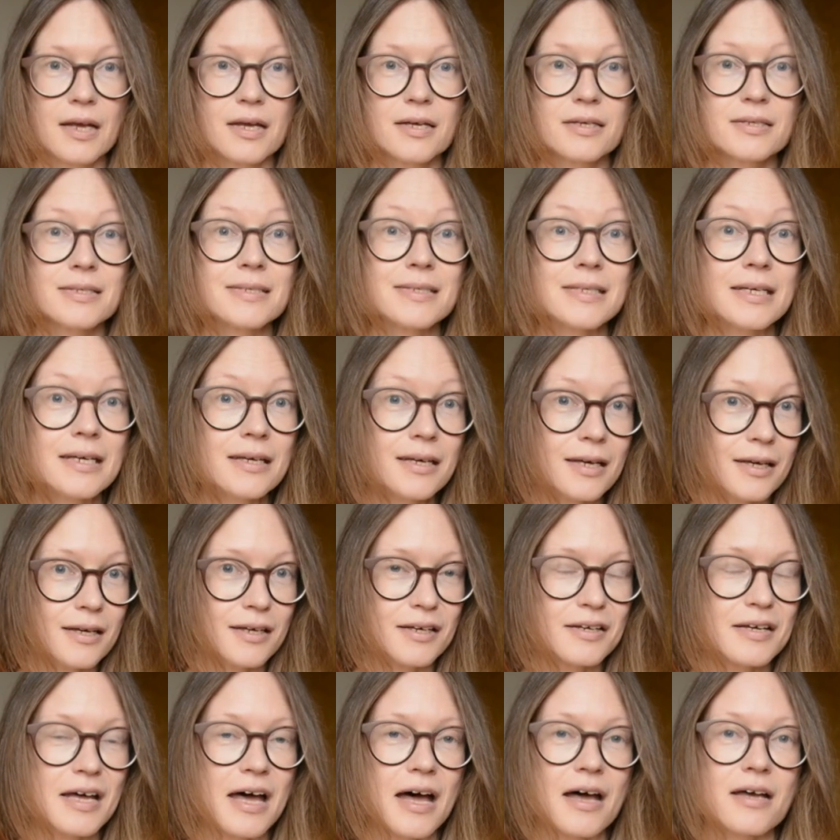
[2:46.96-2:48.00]

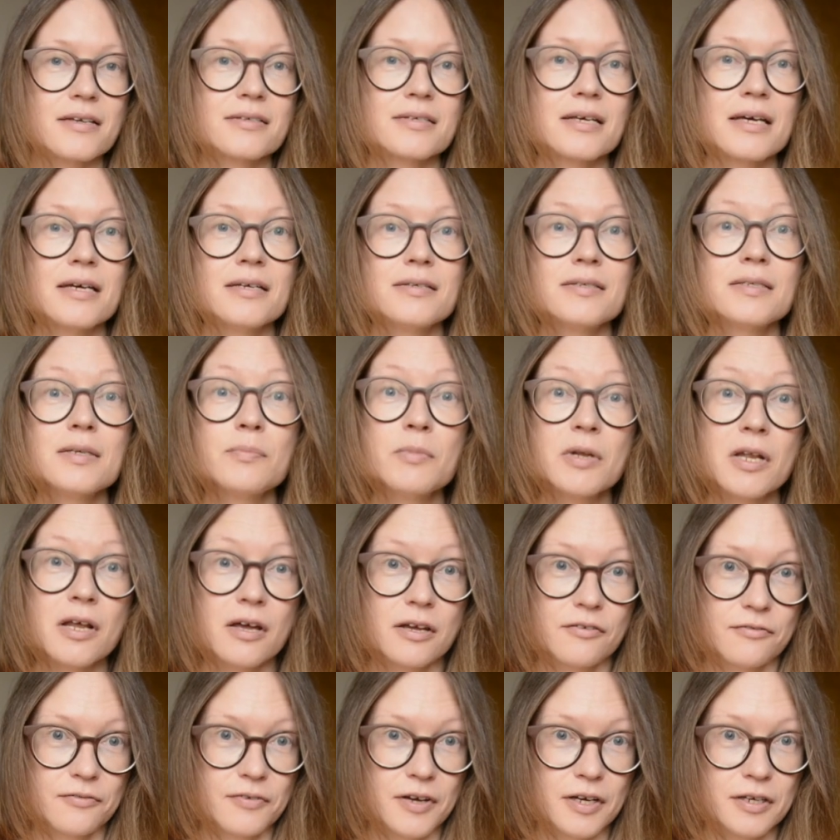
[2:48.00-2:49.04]
Singing has a similar
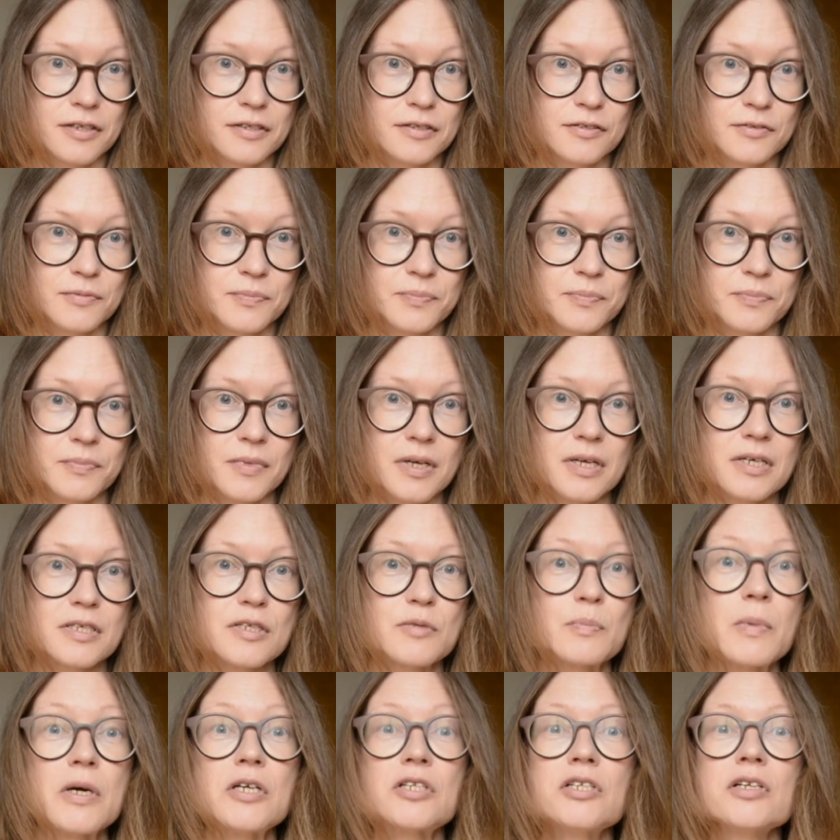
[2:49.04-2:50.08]
effect,
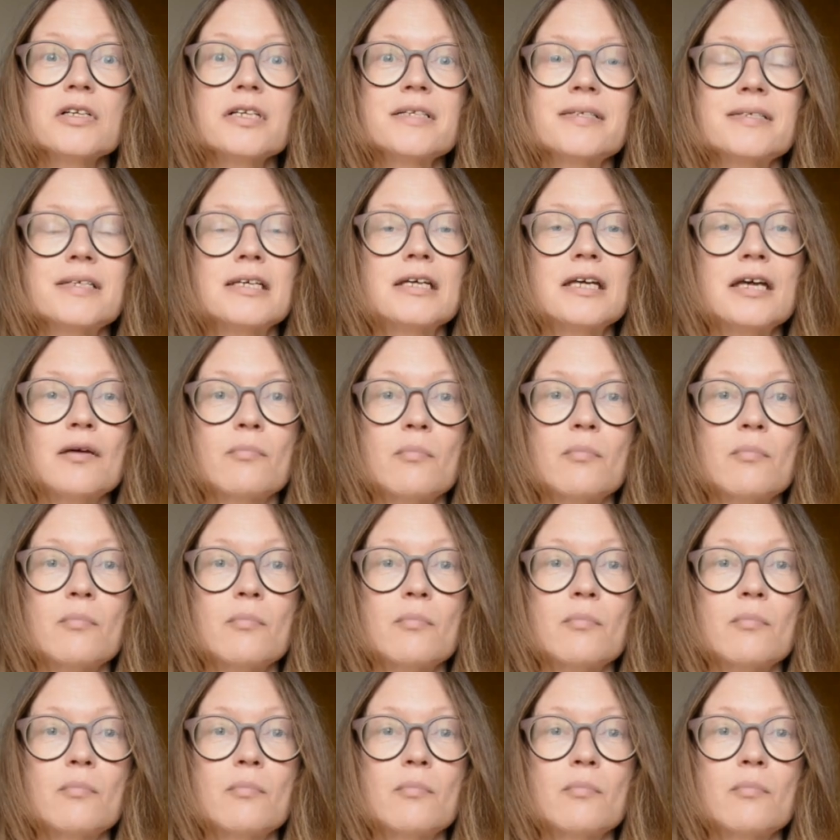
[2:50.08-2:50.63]
especially singing